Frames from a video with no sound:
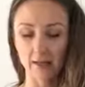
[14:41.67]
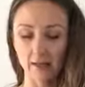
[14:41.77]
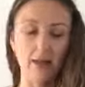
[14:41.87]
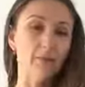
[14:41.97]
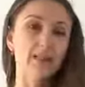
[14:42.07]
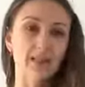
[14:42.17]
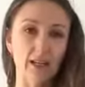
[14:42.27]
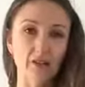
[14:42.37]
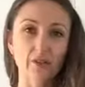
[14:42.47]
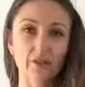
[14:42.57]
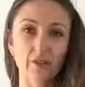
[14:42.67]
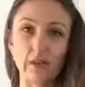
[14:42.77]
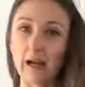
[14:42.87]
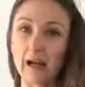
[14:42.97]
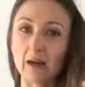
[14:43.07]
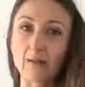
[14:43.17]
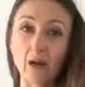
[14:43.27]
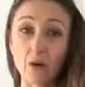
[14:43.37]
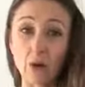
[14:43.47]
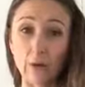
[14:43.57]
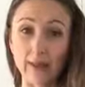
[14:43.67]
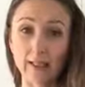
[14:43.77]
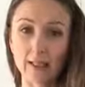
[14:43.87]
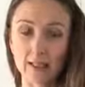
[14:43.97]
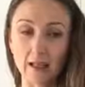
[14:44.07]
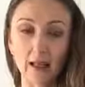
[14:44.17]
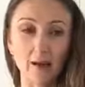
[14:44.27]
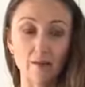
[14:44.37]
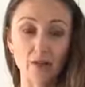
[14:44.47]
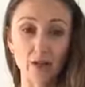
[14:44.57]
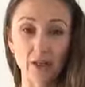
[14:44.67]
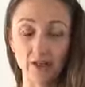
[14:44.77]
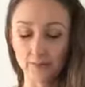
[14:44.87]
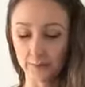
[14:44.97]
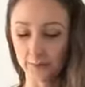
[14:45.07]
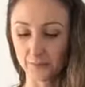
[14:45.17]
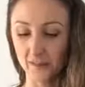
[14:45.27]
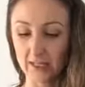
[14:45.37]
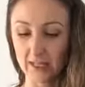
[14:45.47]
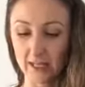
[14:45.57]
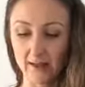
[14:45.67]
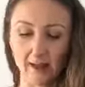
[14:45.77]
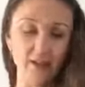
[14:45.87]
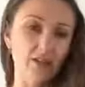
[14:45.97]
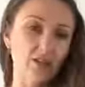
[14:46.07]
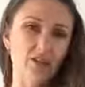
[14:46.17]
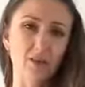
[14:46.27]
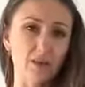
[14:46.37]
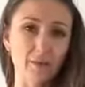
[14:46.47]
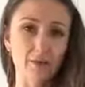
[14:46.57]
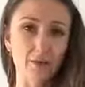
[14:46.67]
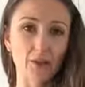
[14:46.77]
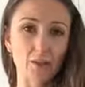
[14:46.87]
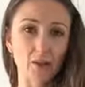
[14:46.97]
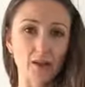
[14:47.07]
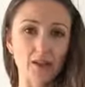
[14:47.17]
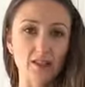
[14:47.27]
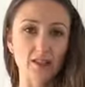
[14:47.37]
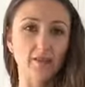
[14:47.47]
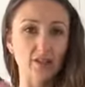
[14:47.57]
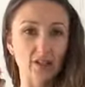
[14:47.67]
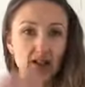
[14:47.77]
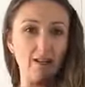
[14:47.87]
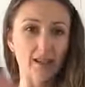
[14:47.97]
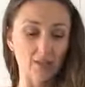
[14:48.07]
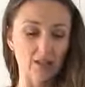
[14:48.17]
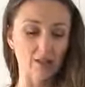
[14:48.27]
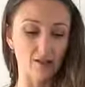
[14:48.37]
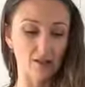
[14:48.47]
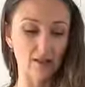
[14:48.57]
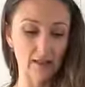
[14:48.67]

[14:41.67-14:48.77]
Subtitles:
It's a natural alcohol-based toner for the skin, and then just topped up with filtered water. Just give it a shake and spritz it on.